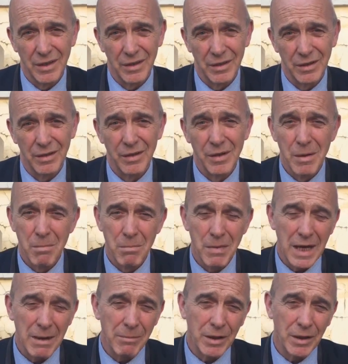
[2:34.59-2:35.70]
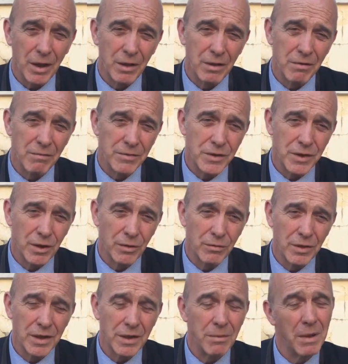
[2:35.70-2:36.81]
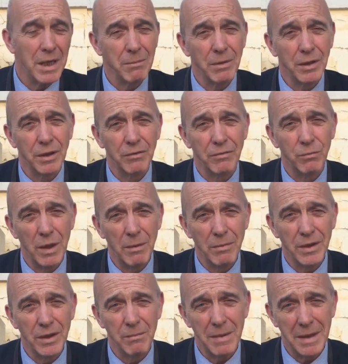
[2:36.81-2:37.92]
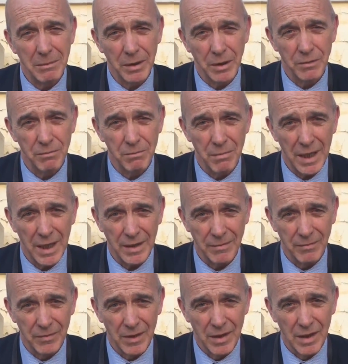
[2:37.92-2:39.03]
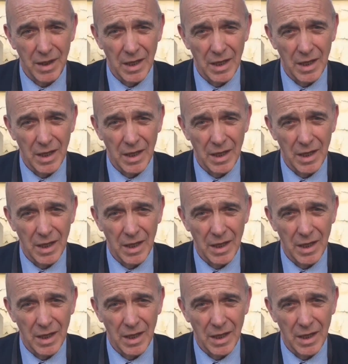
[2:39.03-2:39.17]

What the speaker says: the maiming of children, the maiming of women, the maiming of men.